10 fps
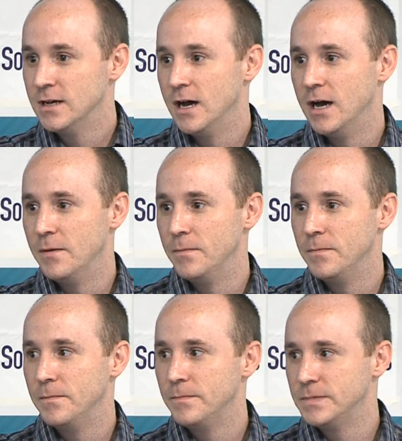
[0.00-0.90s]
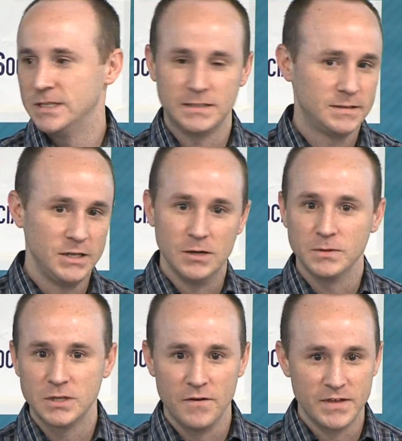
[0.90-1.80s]
to
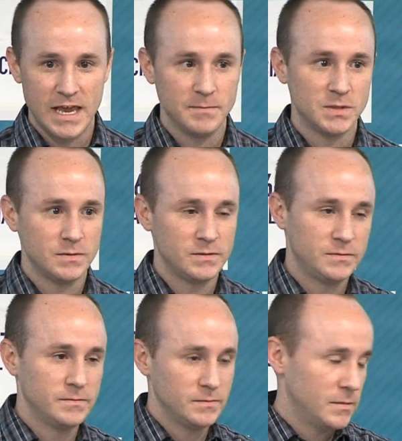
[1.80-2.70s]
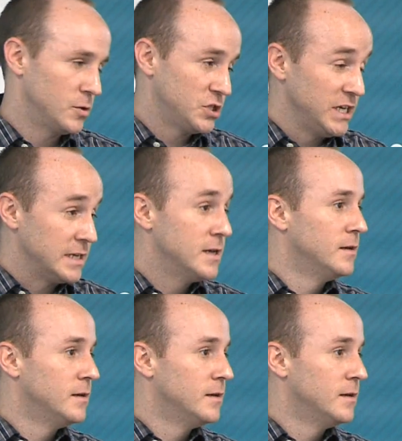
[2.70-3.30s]
solve the games or cheat.